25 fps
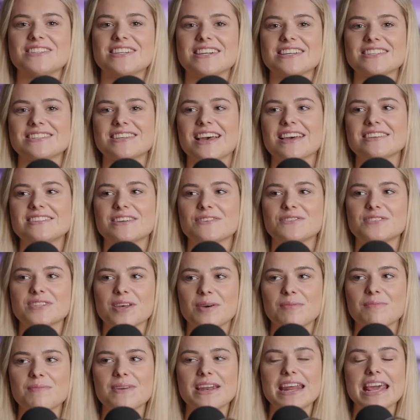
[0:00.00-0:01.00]
she says, if
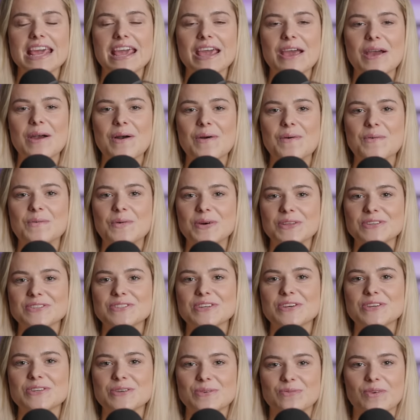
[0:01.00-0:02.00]
somebody
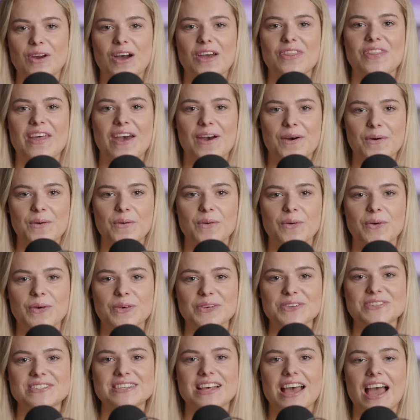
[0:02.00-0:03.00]
wants you to ride their
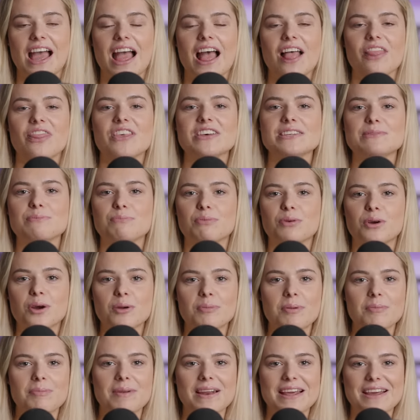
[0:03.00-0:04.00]
horse, there's
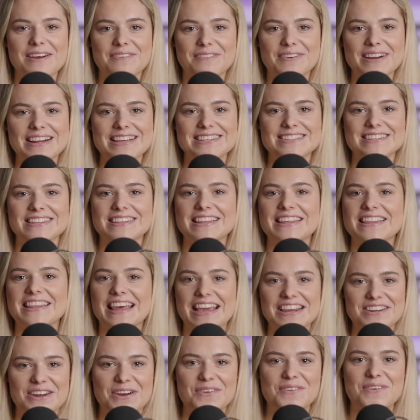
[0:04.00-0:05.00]
probably a reason that
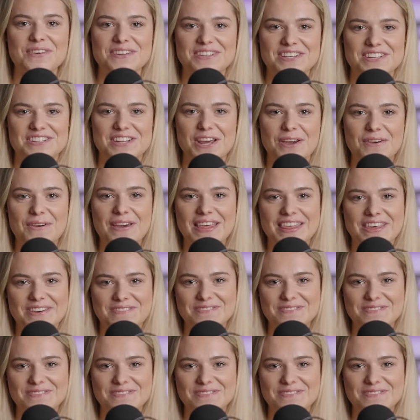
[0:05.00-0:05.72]
they don't want to do it